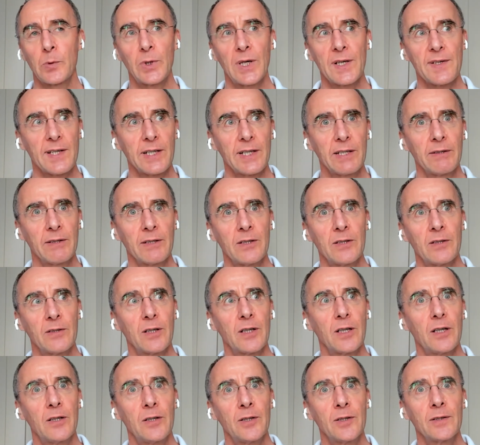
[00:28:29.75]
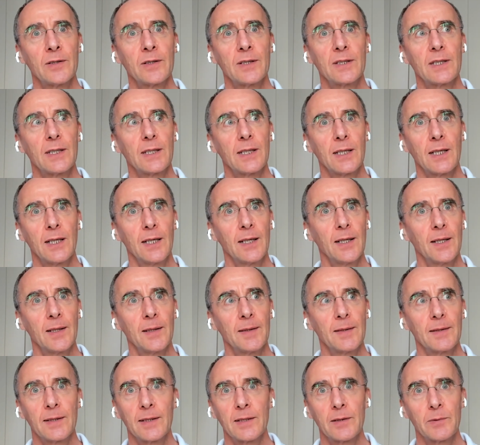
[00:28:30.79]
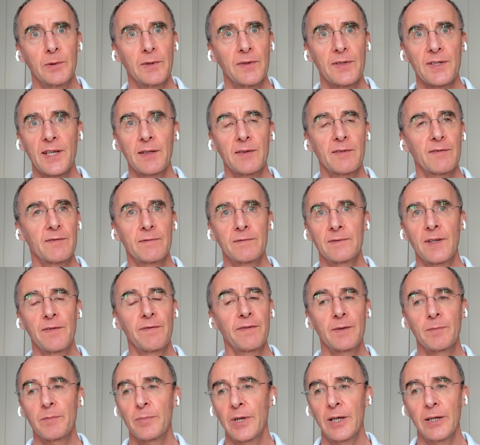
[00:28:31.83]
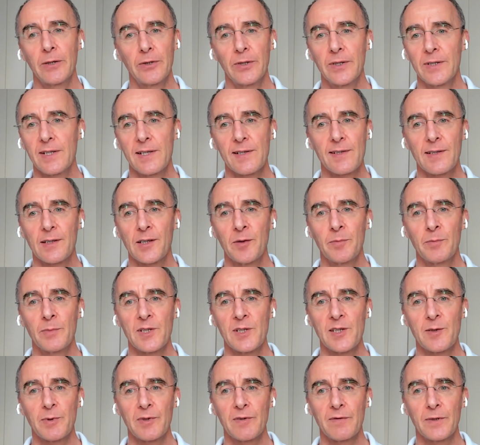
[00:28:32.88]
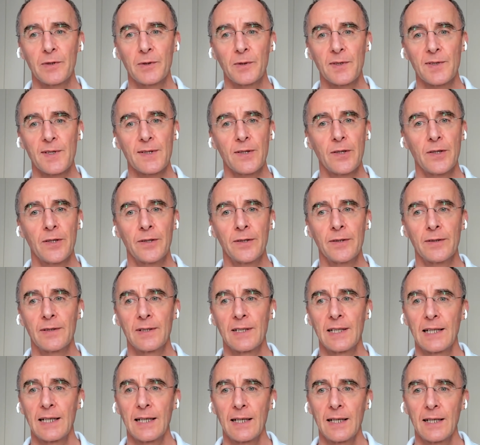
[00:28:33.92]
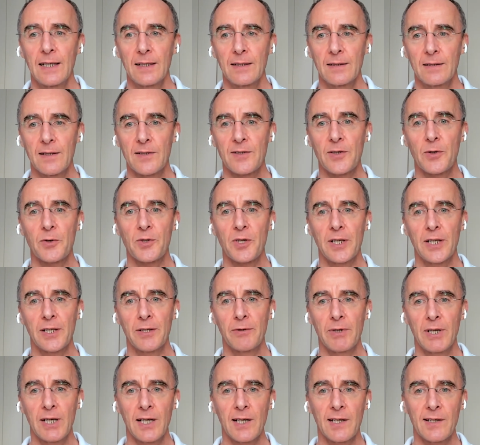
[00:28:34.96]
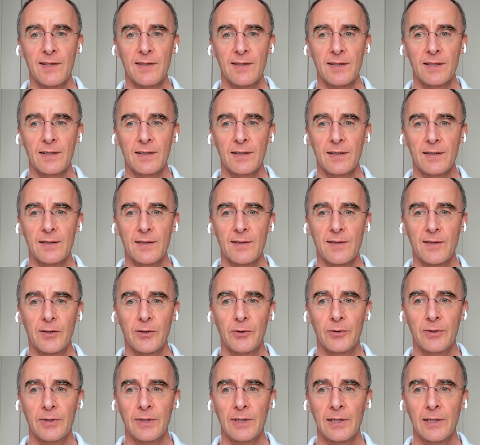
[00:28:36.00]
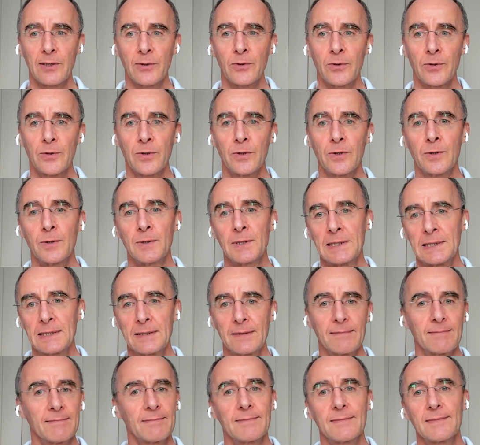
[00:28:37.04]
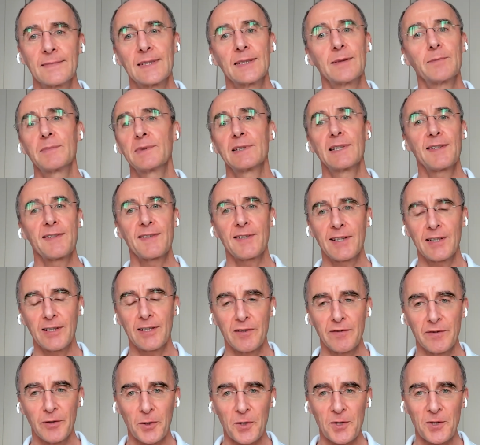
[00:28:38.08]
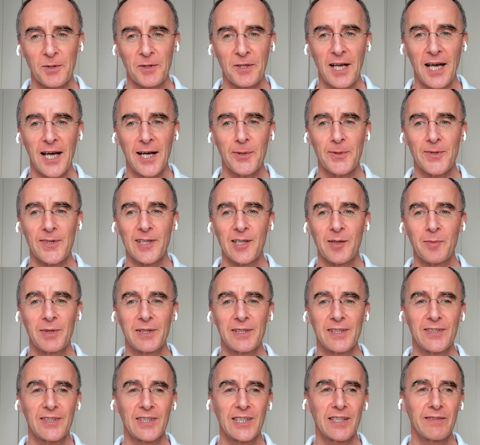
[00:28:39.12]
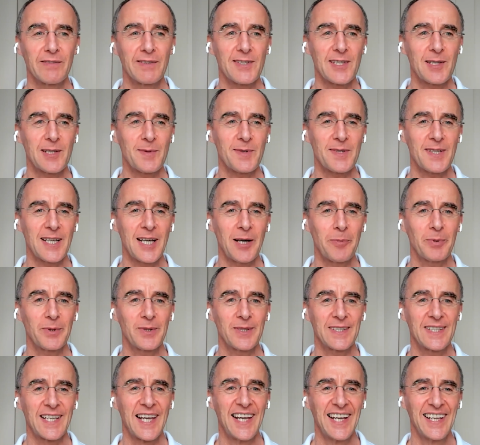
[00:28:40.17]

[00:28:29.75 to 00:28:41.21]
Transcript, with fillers: whereas here in Hong Kong, uh, you know, we just have different priorities. The government's been focused on the social unrest and the security law and they say they're focused on the housing, but nothing ever seems to happen.